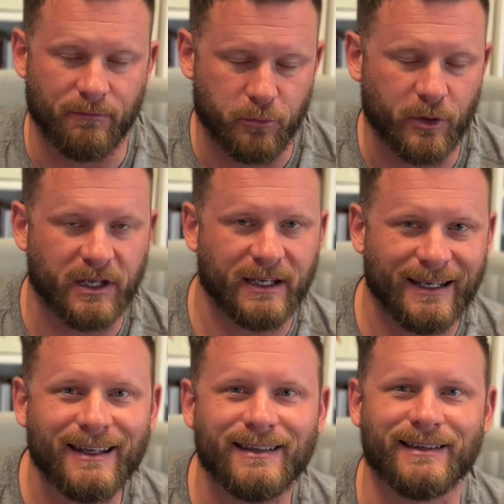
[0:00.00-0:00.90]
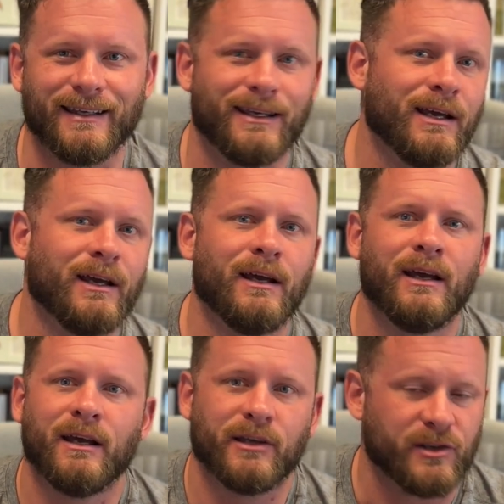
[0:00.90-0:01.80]
pretty easy.
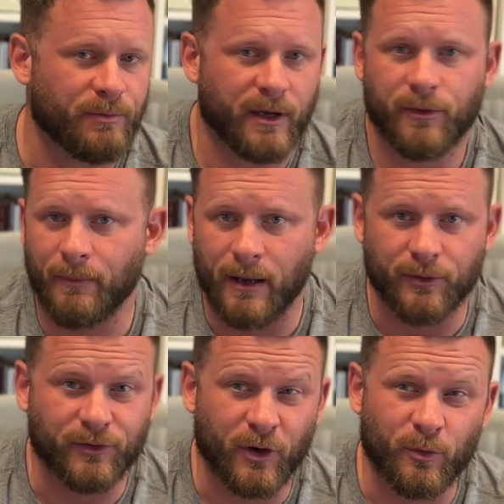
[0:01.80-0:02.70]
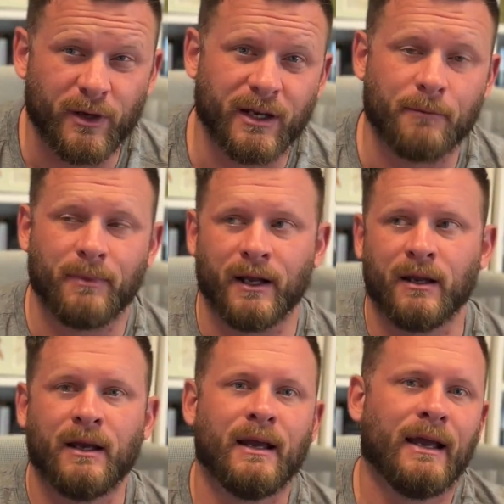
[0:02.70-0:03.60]
You just pick up the Bible and start reading, but
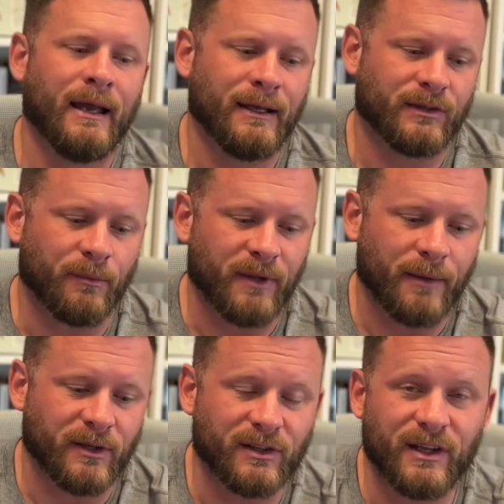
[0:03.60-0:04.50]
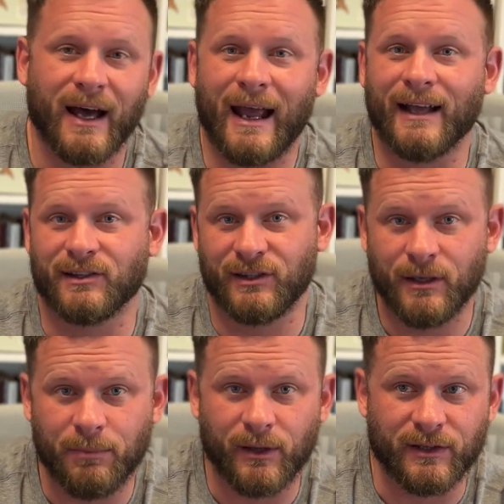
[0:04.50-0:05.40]
sometimes it's not as
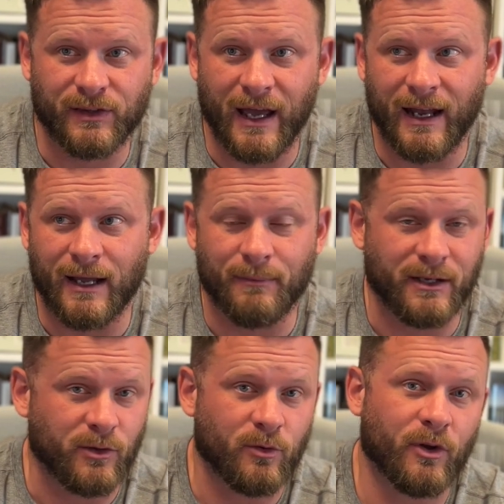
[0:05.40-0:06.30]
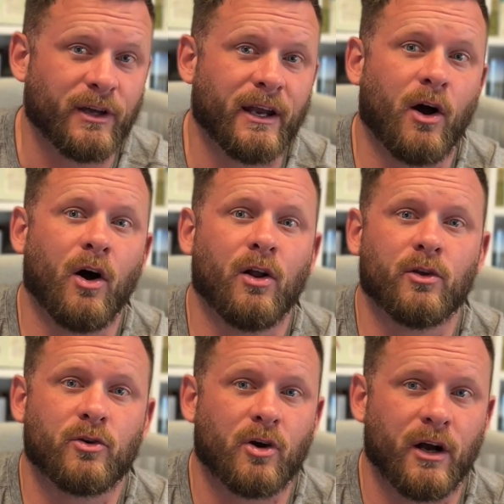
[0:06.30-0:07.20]
simple as that. I mean, you look at all
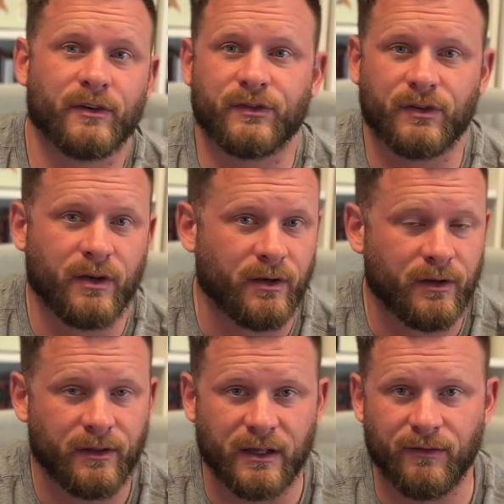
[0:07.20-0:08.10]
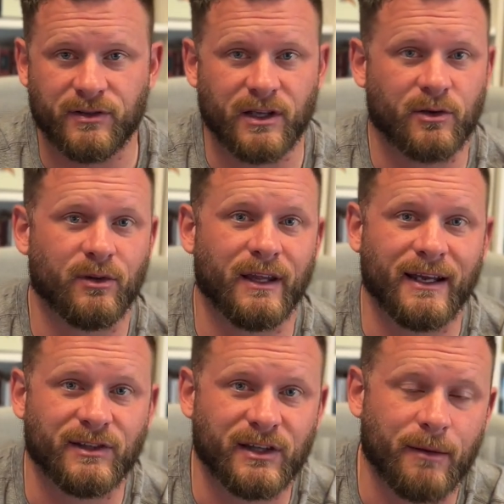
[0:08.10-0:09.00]
across the evangelical
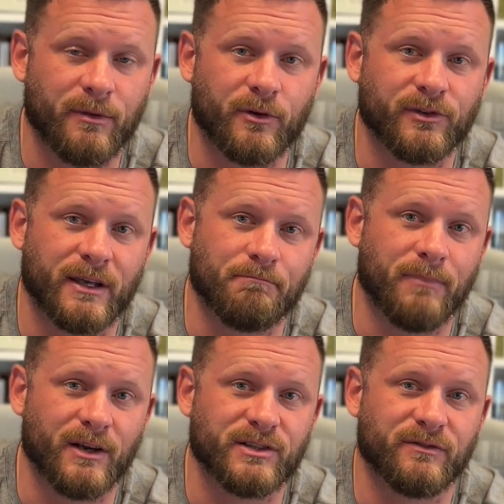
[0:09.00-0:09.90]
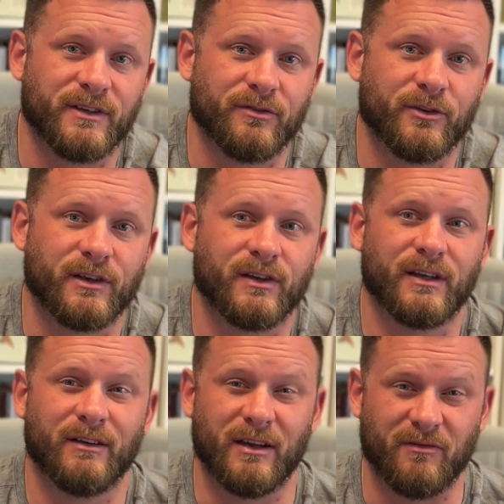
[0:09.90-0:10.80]
landscape, there's a bunch of different
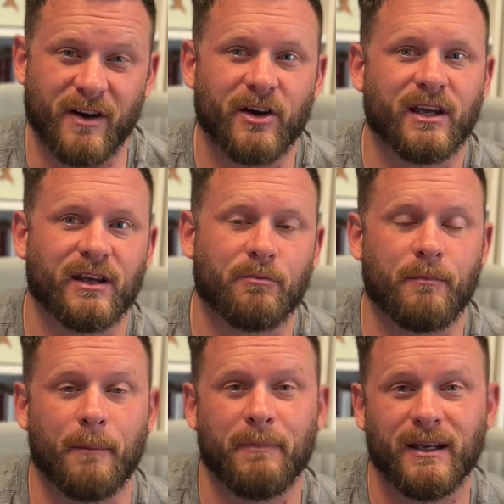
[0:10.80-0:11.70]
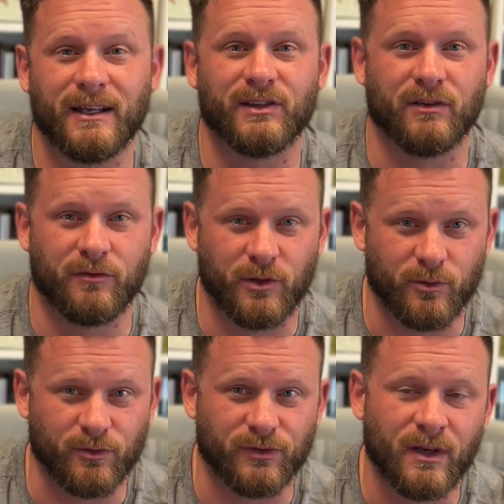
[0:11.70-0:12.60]
and varying opinions and
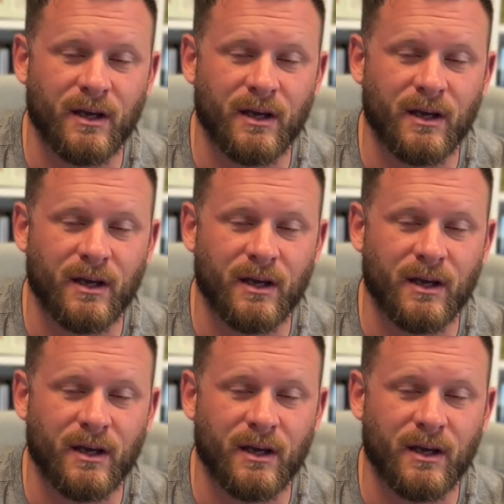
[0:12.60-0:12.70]
views,